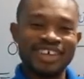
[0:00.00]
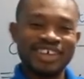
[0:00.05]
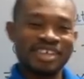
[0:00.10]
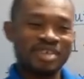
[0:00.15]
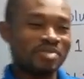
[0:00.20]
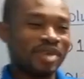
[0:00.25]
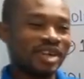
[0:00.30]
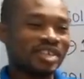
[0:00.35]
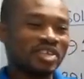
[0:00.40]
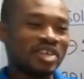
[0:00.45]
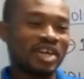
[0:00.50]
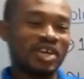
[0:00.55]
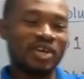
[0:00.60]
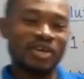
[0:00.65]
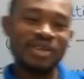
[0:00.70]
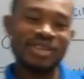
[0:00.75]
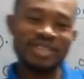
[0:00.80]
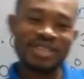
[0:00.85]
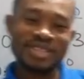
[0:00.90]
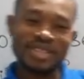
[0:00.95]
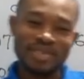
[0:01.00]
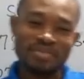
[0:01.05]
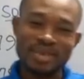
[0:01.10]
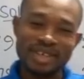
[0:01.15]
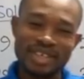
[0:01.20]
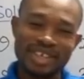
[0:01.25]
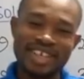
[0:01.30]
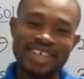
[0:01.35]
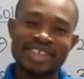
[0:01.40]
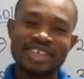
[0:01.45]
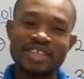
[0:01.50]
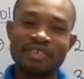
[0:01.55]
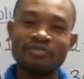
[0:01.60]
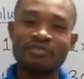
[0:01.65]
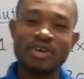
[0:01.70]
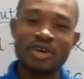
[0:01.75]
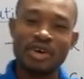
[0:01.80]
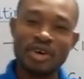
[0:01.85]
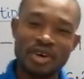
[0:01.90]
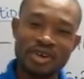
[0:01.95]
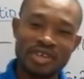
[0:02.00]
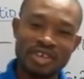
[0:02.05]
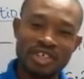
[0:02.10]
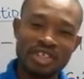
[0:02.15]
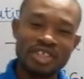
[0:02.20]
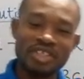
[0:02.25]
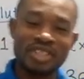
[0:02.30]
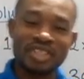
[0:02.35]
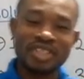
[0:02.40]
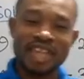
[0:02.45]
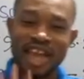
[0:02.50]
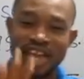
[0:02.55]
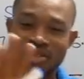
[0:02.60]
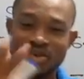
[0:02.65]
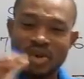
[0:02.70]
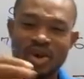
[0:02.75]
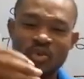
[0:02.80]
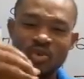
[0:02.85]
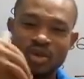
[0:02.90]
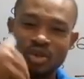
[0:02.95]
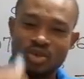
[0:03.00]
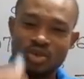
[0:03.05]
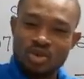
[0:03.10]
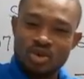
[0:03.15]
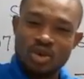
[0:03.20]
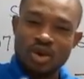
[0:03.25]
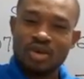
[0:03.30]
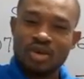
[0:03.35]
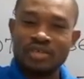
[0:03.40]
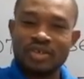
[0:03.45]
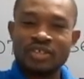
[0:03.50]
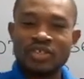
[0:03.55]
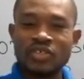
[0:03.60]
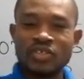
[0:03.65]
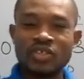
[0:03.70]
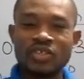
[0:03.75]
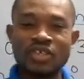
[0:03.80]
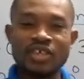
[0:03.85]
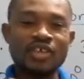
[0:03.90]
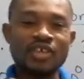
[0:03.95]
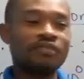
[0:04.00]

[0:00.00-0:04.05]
Imagine you are owing somebody, let's say 4 oranges, and you are with 2 oranges.